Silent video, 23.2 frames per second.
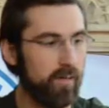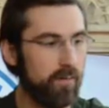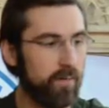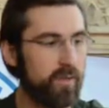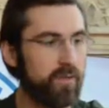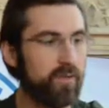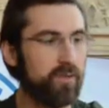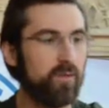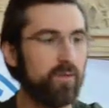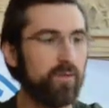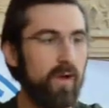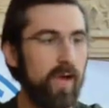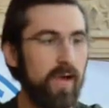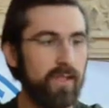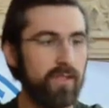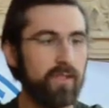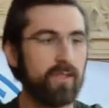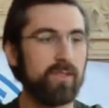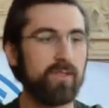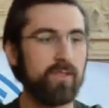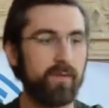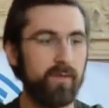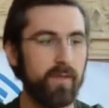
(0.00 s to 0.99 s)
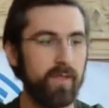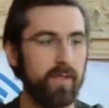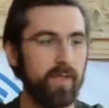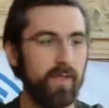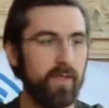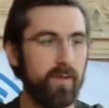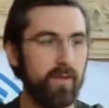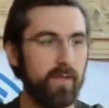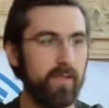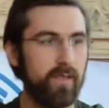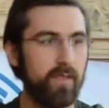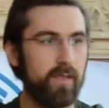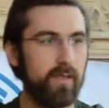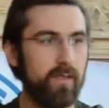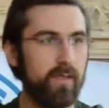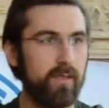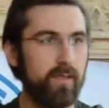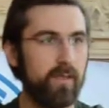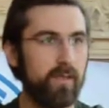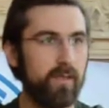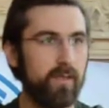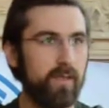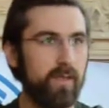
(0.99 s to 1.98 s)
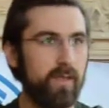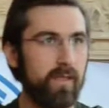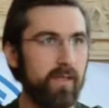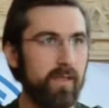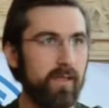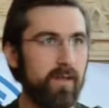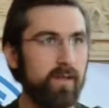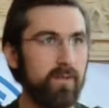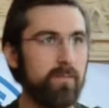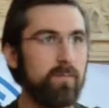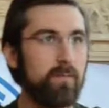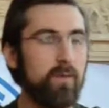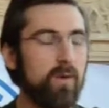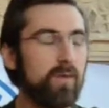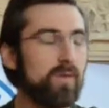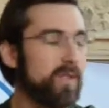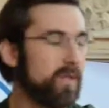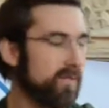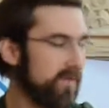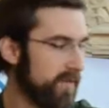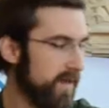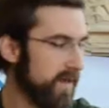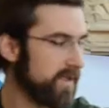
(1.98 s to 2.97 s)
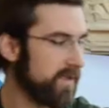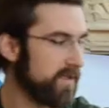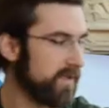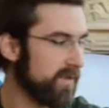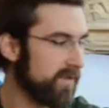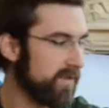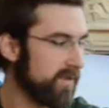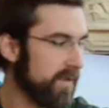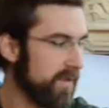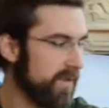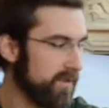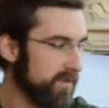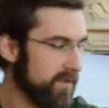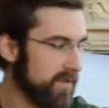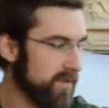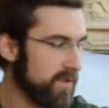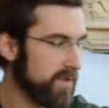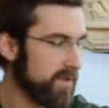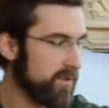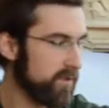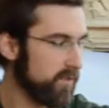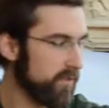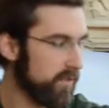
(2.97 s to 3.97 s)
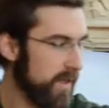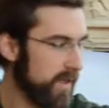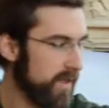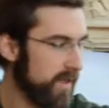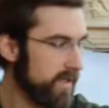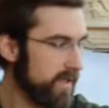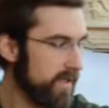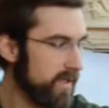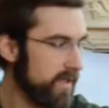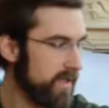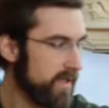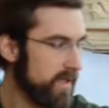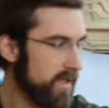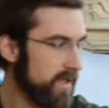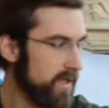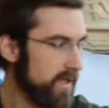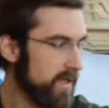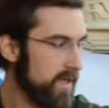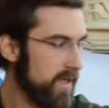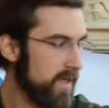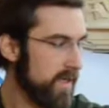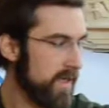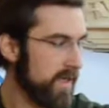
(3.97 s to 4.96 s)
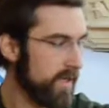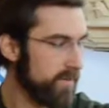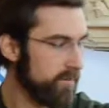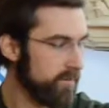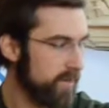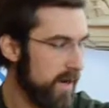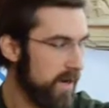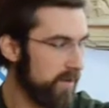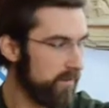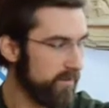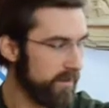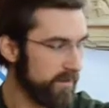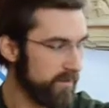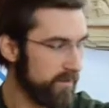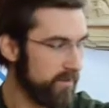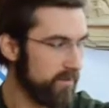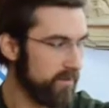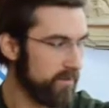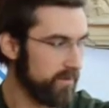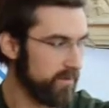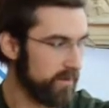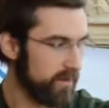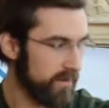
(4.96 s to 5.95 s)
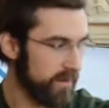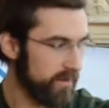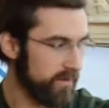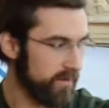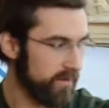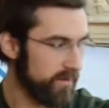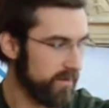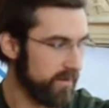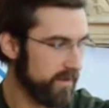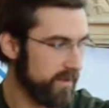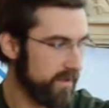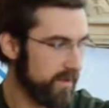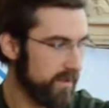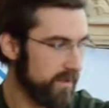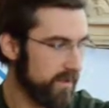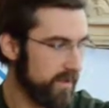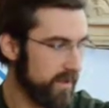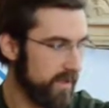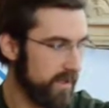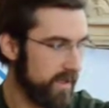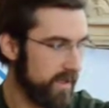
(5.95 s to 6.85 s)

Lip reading: we try to do it in the most effective and efficient way, and empowering local leaders